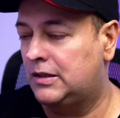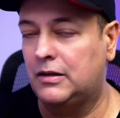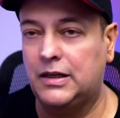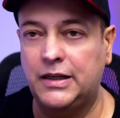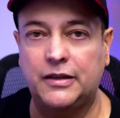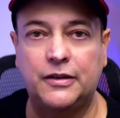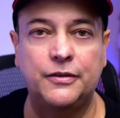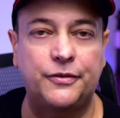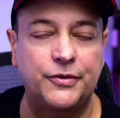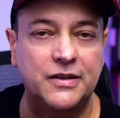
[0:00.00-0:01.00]
my little Leica
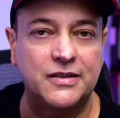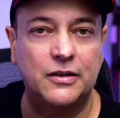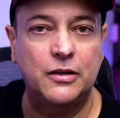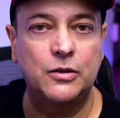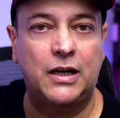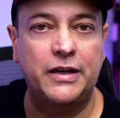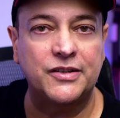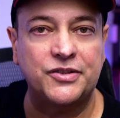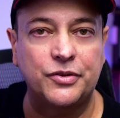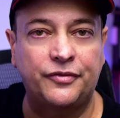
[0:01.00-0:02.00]
Q3 has a low
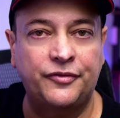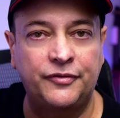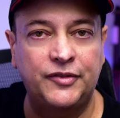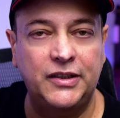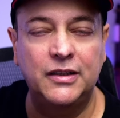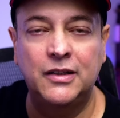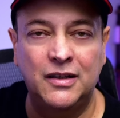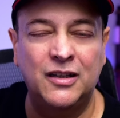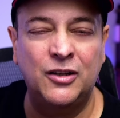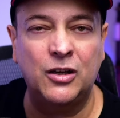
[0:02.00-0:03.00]
ISO of 50. You
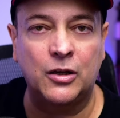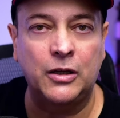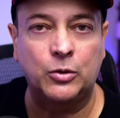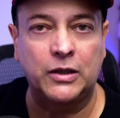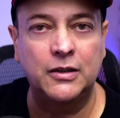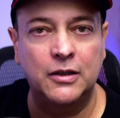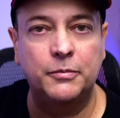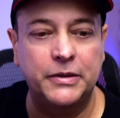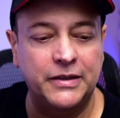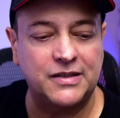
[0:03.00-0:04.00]
can go lower,
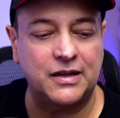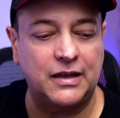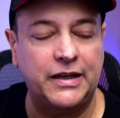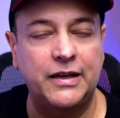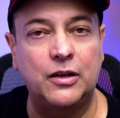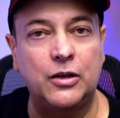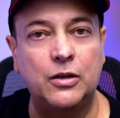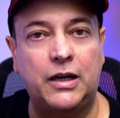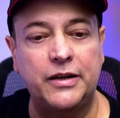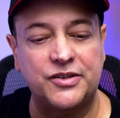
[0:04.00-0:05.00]
but it hits a low
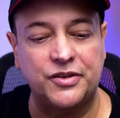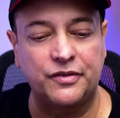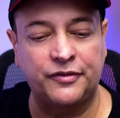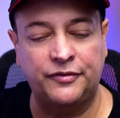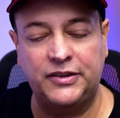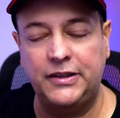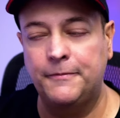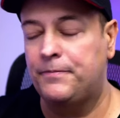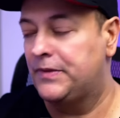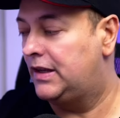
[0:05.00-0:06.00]
ISO of
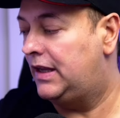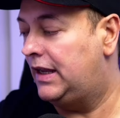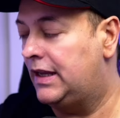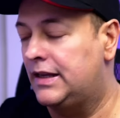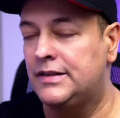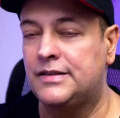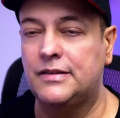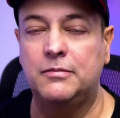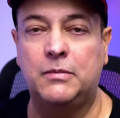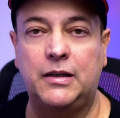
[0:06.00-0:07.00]
50.
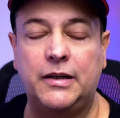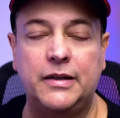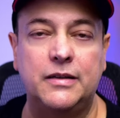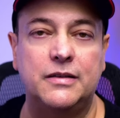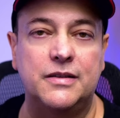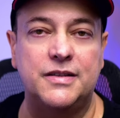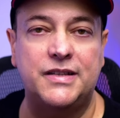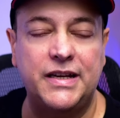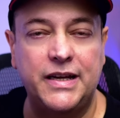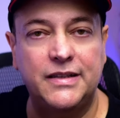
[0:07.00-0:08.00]
And my
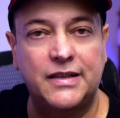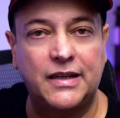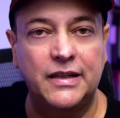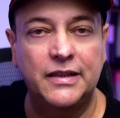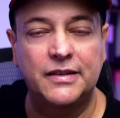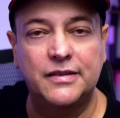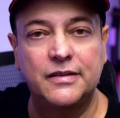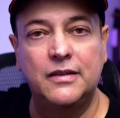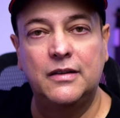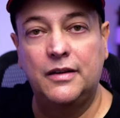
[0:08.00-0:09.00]
Z8 can hit
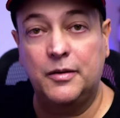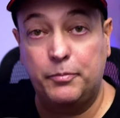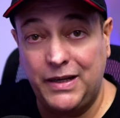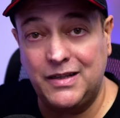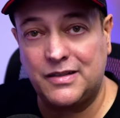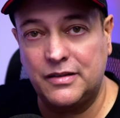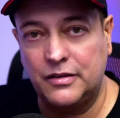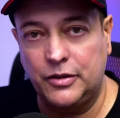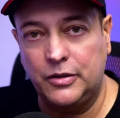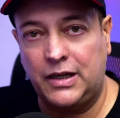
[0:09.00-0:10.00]
the base
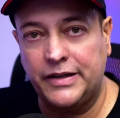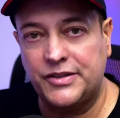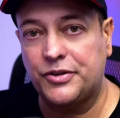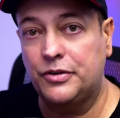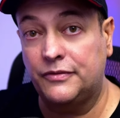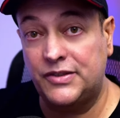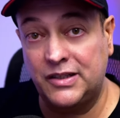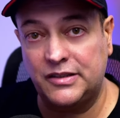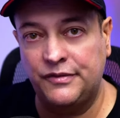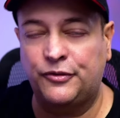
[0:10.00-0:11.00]
low ISO of
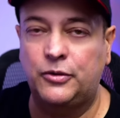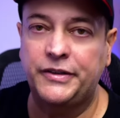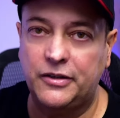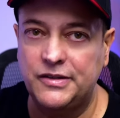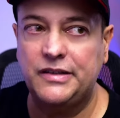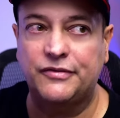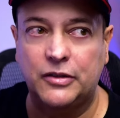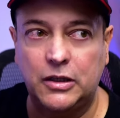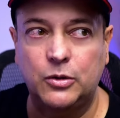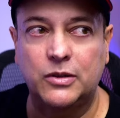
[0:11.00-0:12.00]
64, and it goes
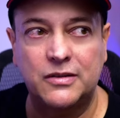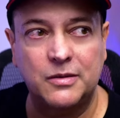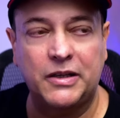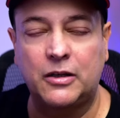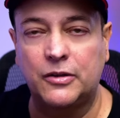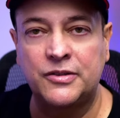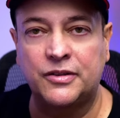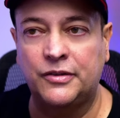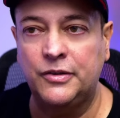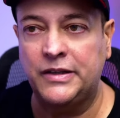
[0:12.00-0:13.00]
even lower, something close
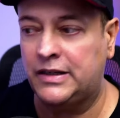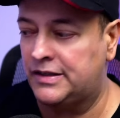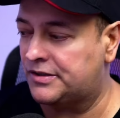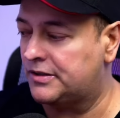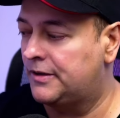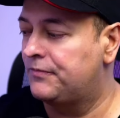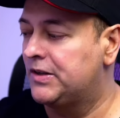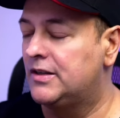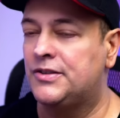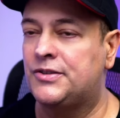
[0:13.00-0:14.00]
to 30 ISO.
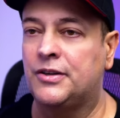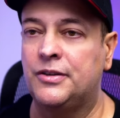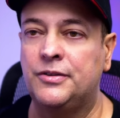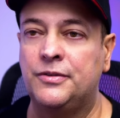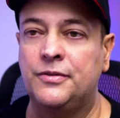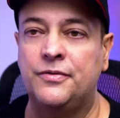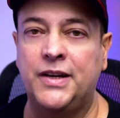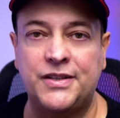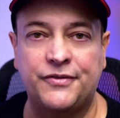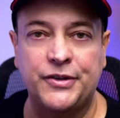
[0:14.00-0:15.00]
So
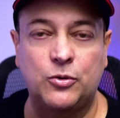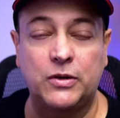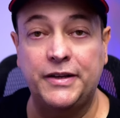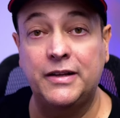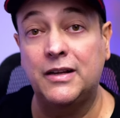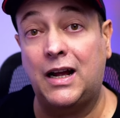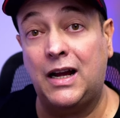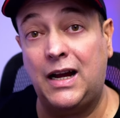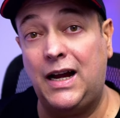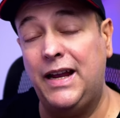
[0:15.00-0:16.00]
that's very cool. And then the
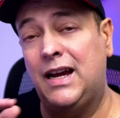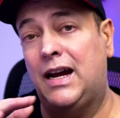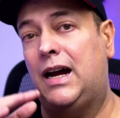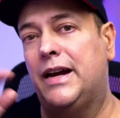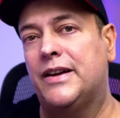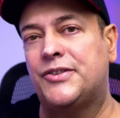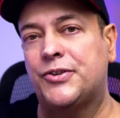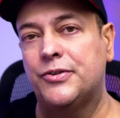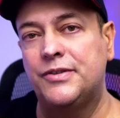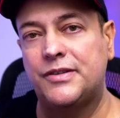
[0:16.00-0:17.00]
higher
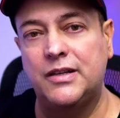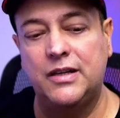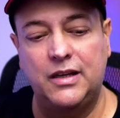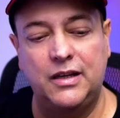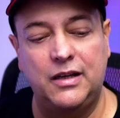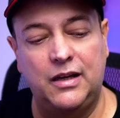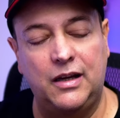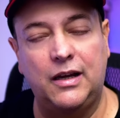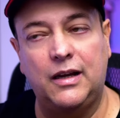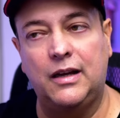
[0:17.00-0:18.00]
ISOs,
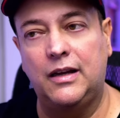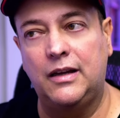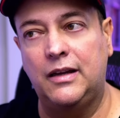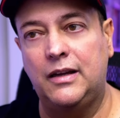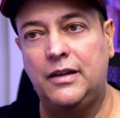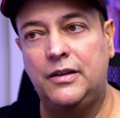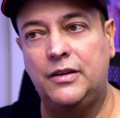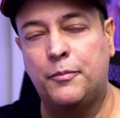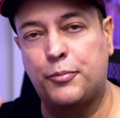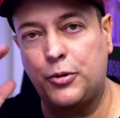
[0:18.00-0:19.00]

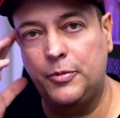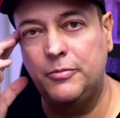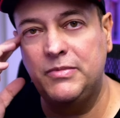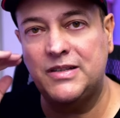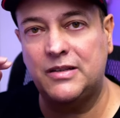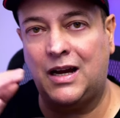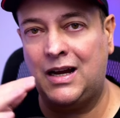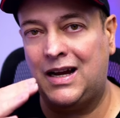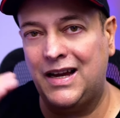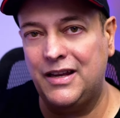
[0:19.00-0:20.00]
the problem is, the
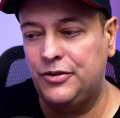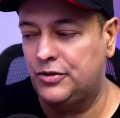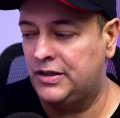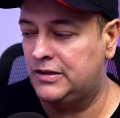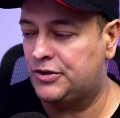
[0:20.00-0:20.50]
higher you